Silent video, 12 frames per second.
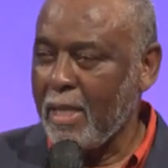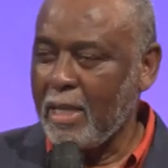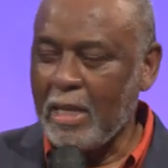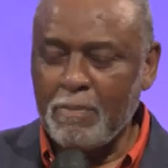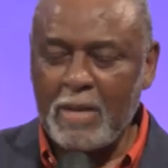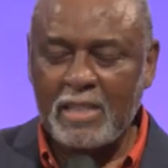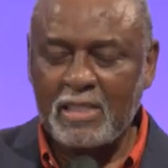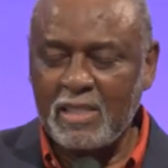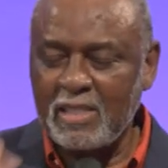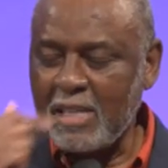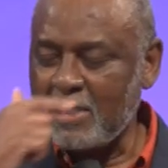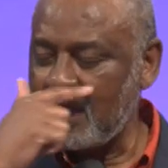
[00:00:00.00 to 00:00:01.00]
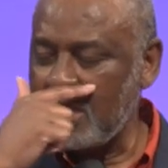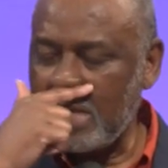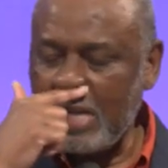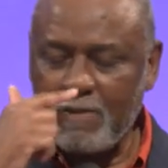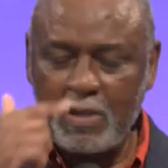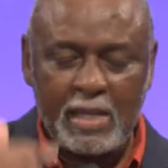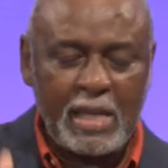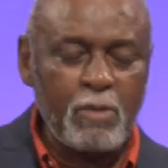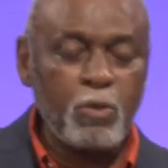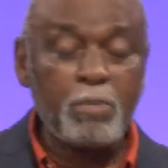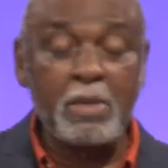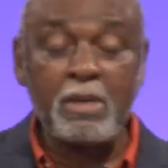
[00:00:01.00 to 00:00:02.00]
And I'm not suggesting that every day
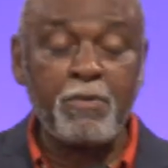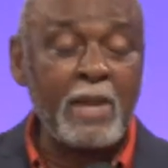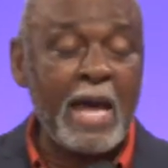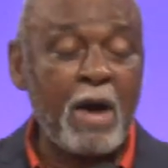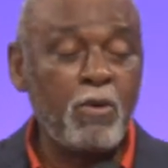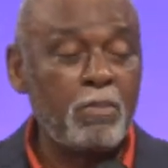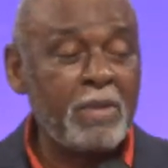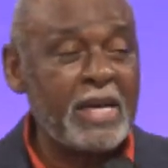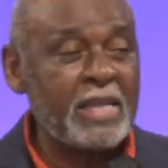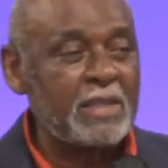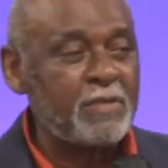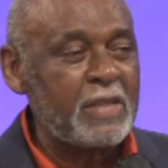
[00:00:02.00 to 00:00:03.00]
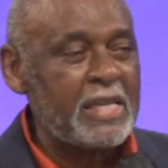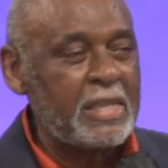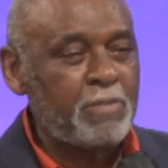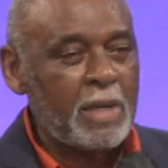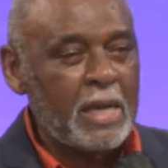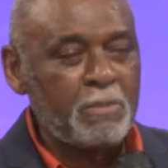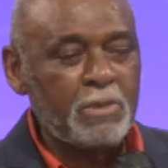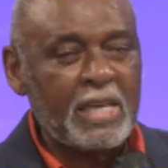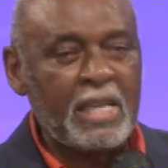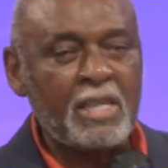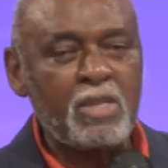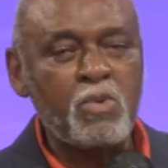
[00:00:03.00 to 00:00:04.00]
will be a flower beds of ease, but I'm
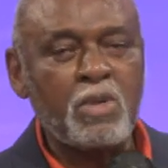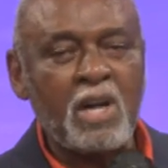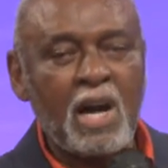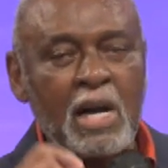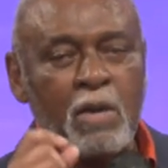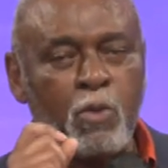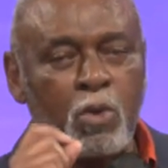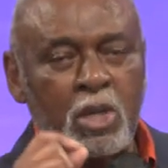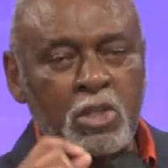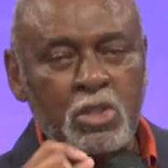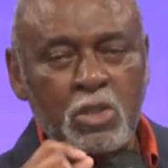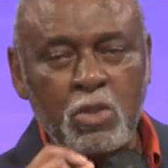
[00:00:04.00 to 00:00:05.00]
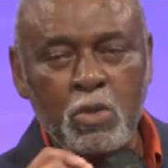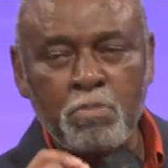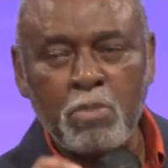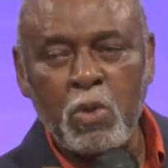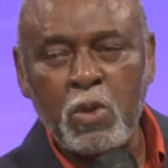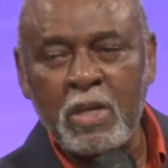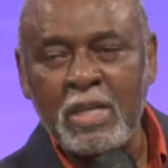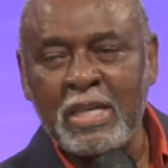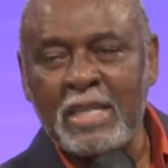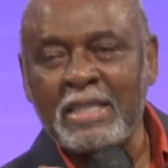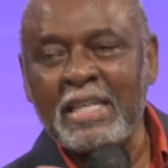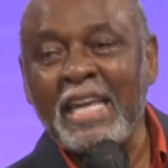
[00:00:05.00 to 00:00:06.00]
telling you, God wants us to do more
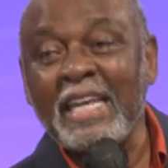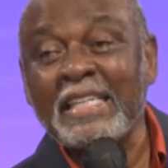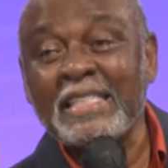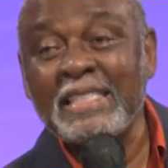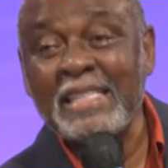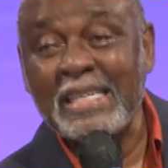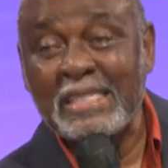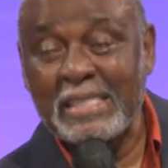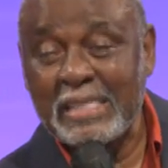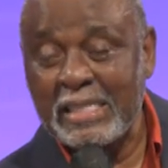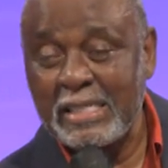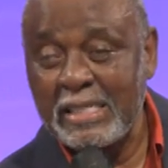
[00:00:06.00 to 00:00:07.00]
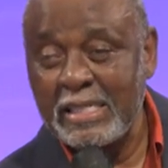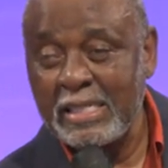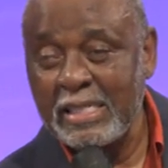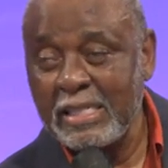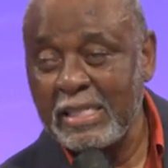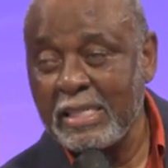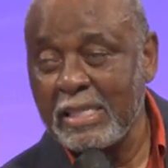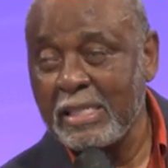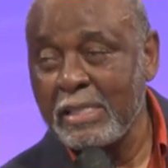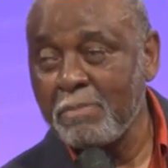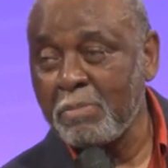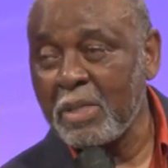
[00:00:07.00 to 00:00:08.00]
than exist.
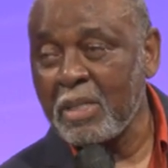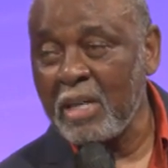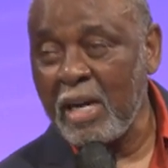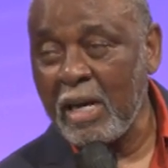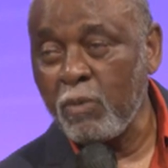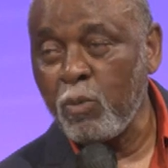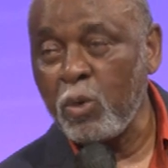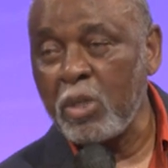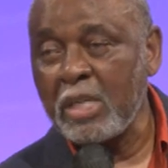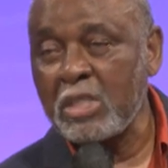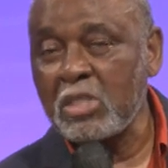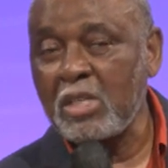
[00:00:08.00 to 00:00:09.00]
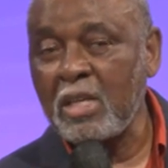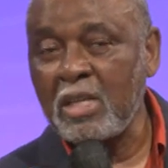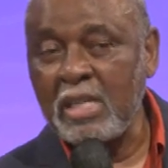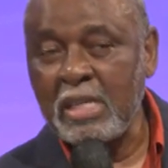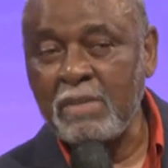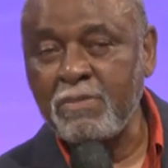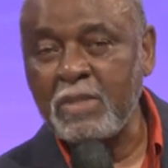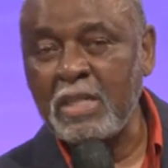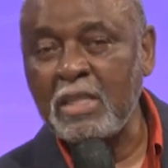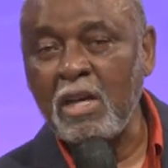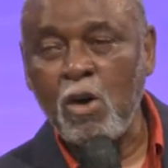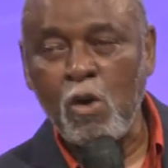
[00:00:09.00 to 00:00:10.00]
But God wants us to live
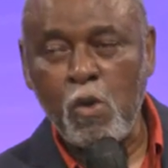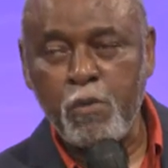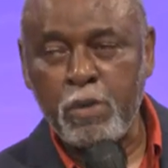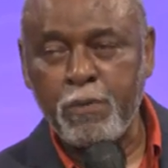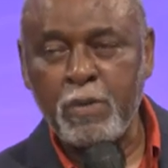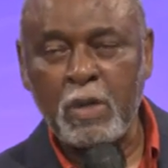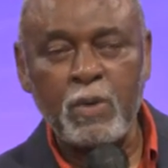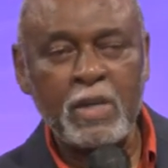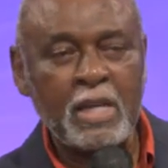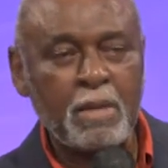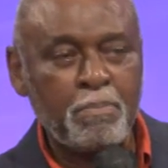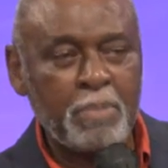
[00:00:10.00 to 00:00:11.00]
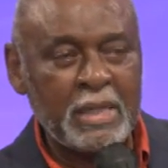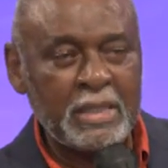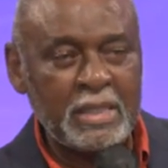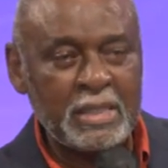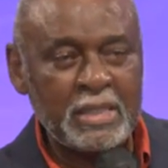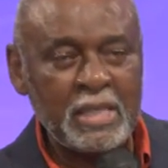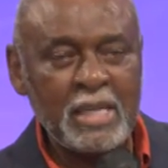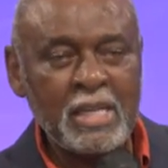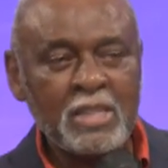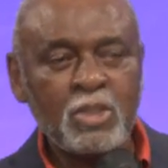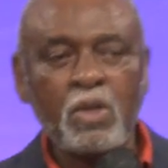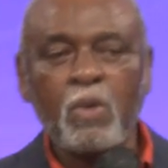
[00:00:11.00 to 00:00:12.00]
in the overflow, in abundance,
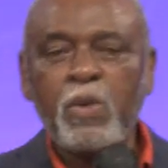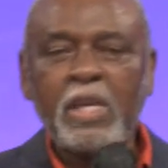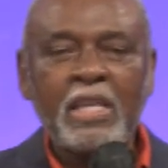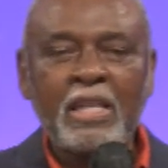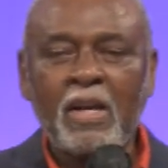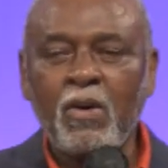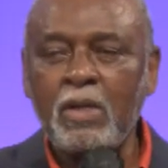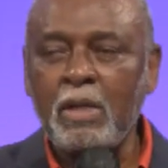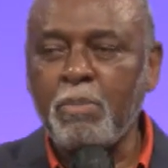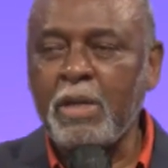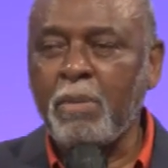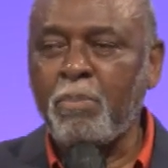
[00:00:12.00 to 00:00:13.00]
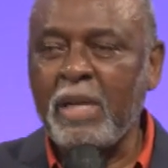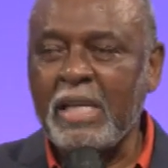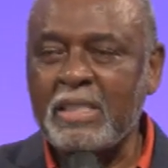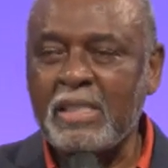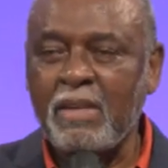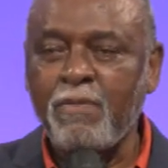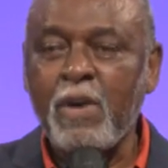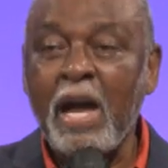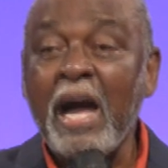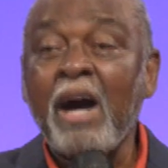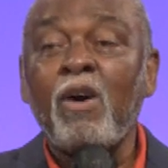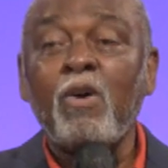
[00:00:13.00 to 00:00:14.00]
so that we can not only be a blessing for
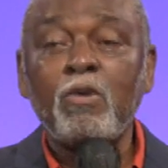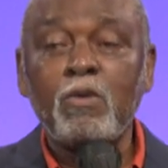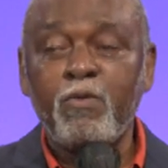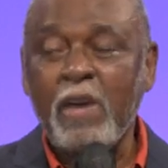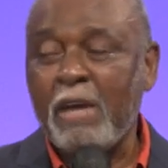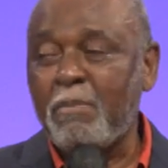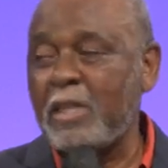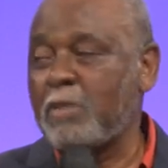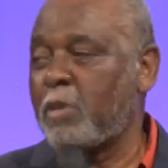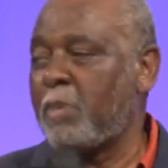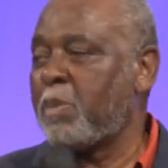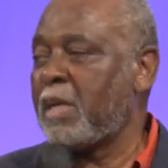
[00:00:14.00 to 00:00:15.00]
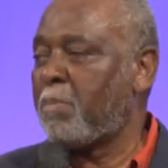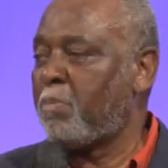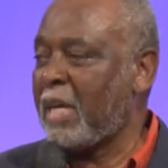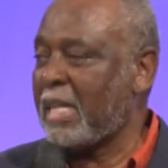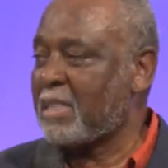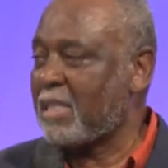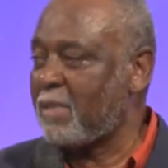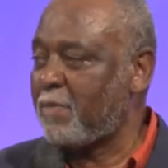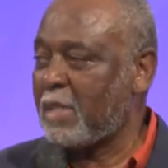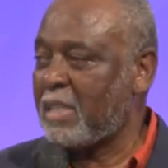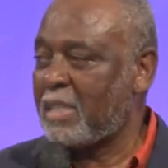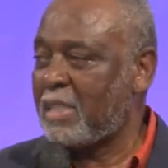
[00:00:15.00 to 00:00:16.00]
our own families, but be a blessing
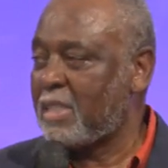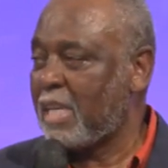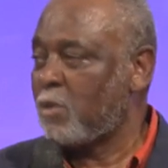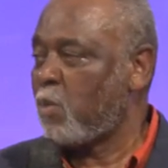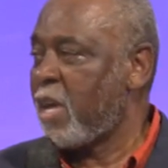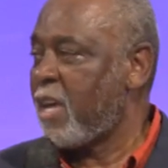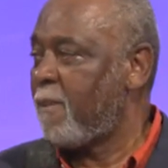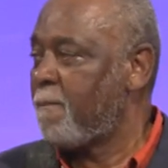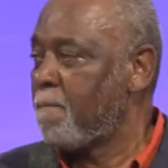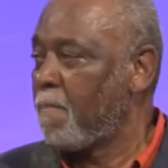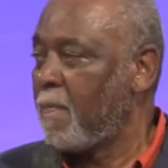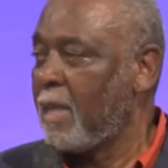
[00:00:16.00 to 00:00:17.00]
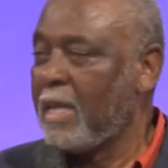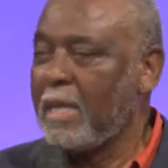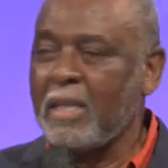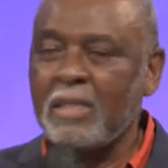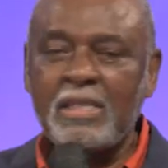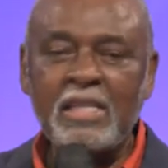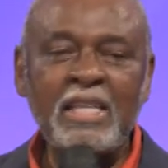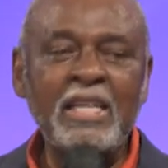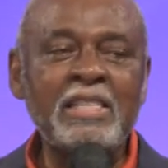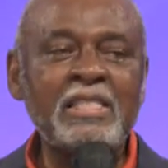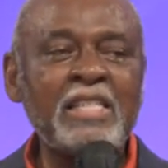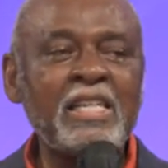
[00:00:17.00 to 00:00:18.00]
for others as well. See,
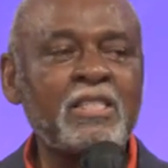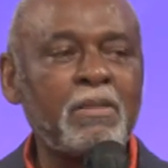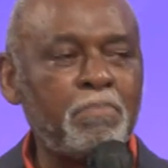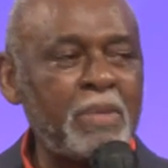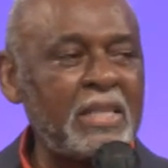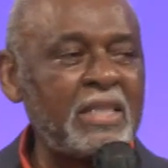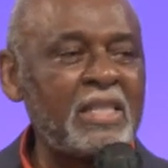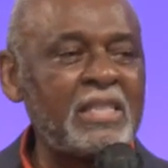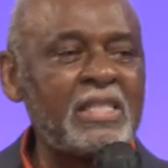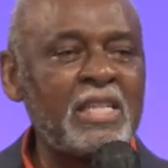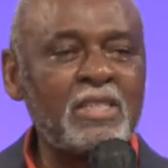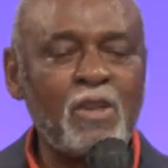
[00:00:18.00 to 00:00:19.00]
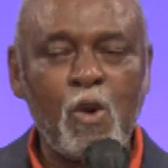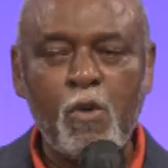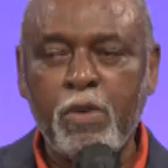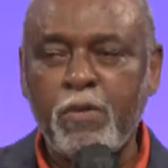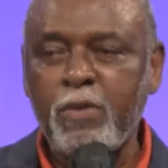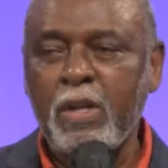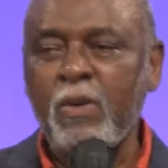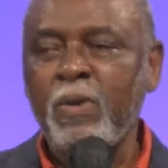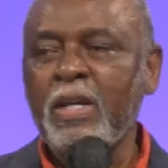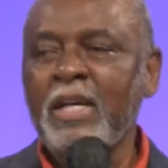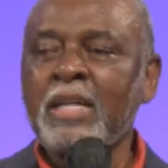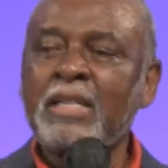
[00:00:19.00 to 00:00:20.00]
it's, it's abundance, it's overflow
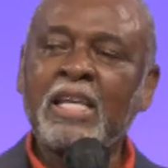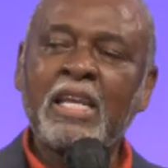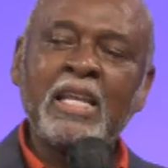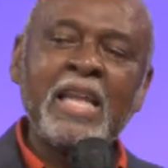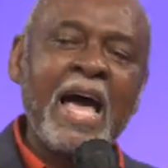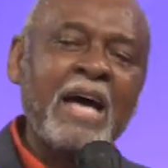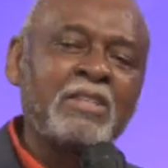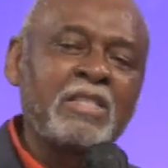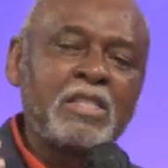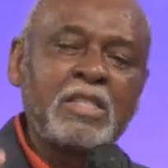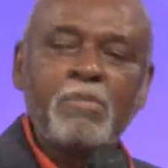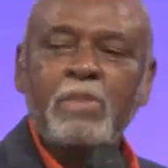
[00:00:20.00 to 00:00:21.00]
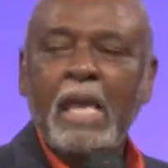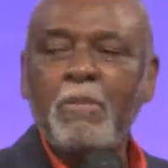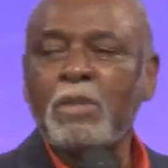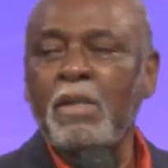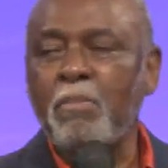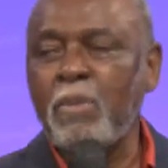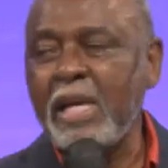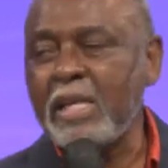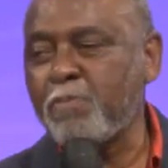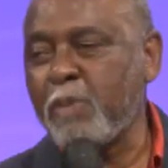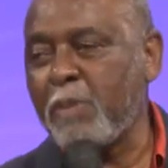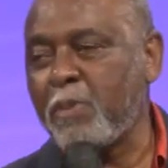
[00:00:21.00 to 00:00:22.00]
that allows us to be able to
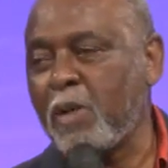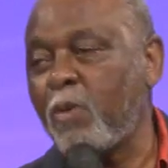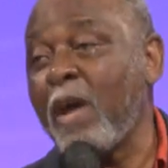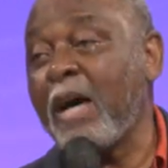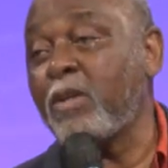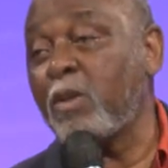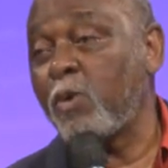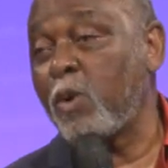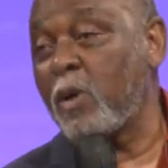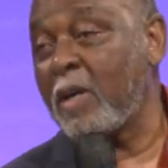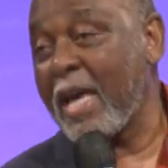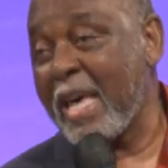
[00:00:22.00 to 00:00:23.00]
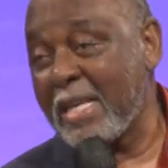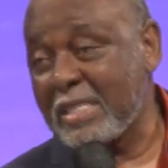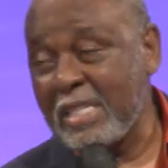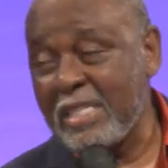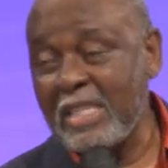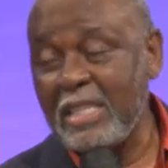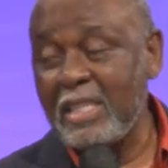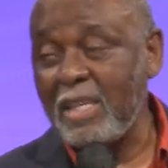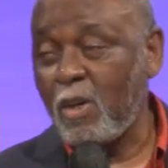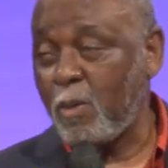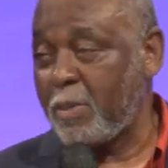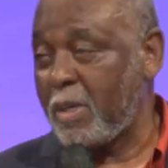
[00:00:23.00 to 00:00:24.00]
bless people around the world, as in
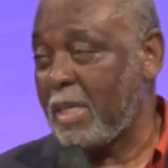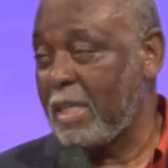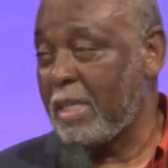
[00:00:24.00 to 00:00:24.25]
Ethiopia.